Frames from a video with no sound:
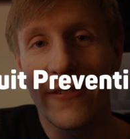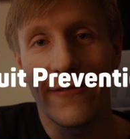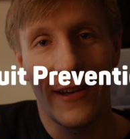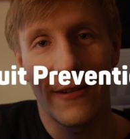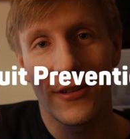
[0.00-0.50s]

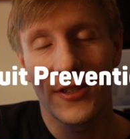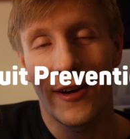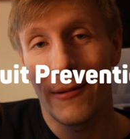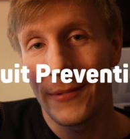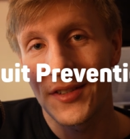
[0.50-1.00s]
favorite
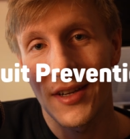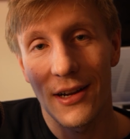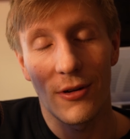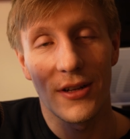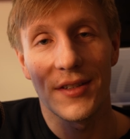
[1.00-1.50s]
topics that I
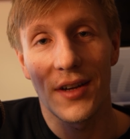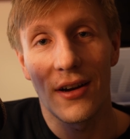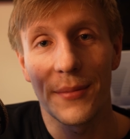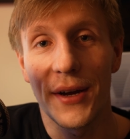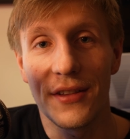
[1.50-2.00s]
wanted to
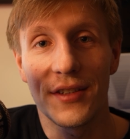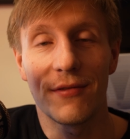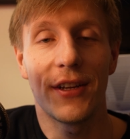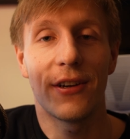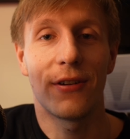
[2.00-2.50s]
talk about in this
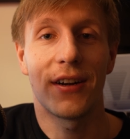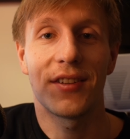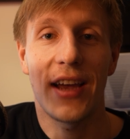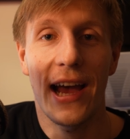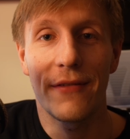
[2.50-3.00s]
video, and it's
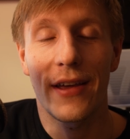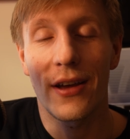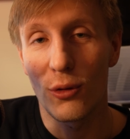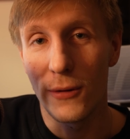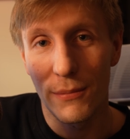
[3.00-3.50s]
having a
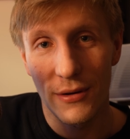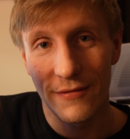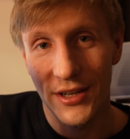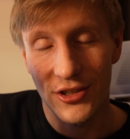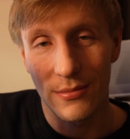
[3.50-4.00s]
quit
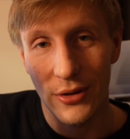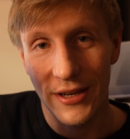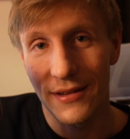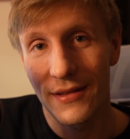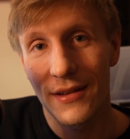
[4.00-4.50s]
prevention plan.